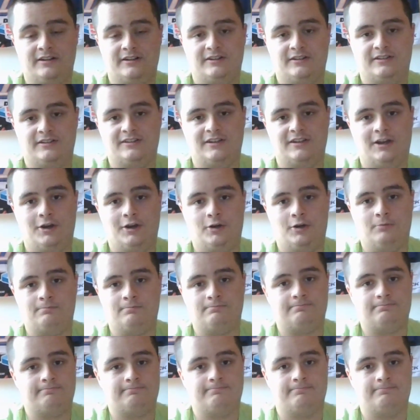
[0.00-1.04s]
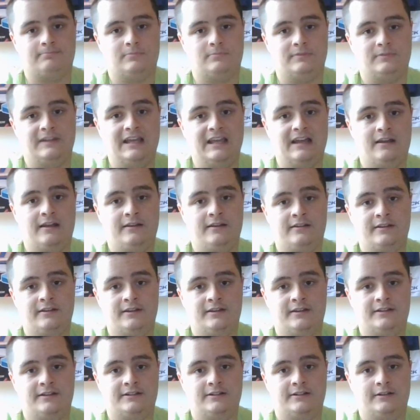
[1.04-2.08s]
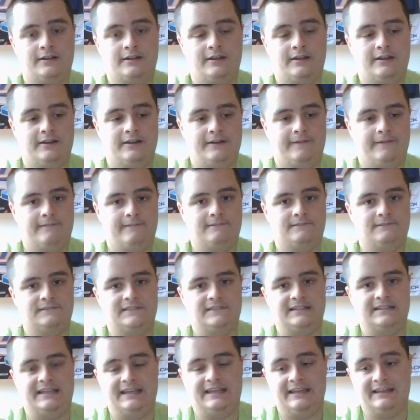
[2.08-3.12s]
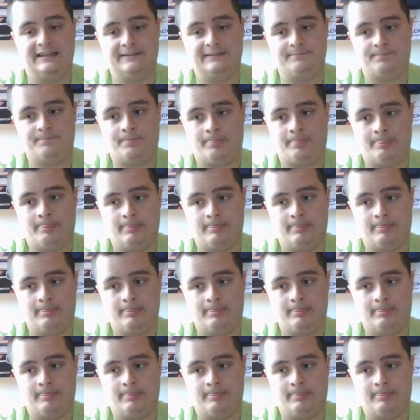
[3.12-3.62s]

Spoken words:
So, yeah. And